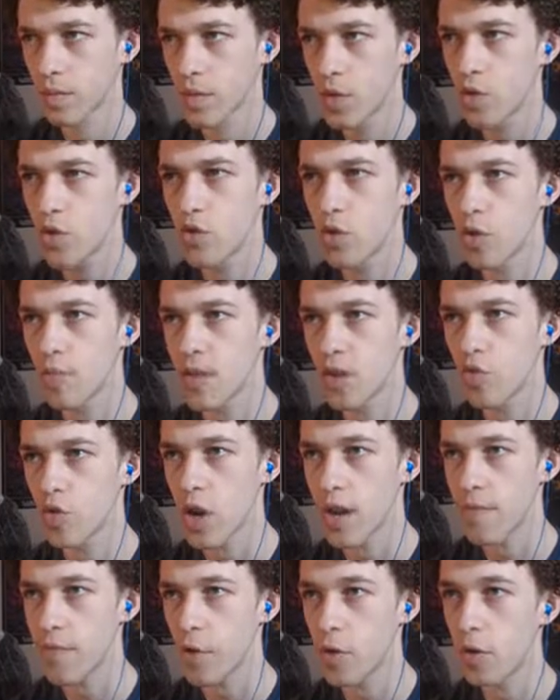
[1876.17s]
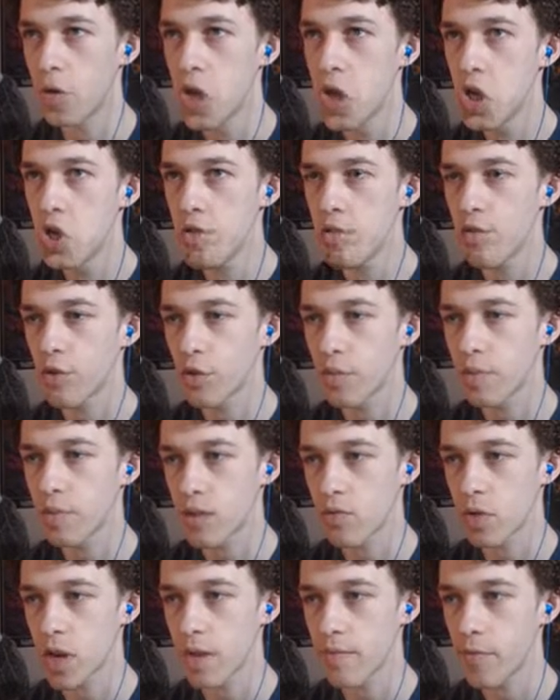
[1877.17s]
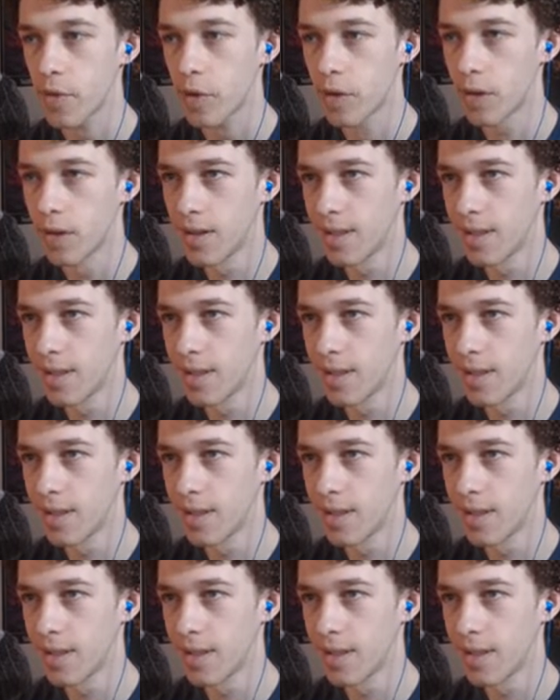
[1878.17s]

You should be grateful. You should be grateful.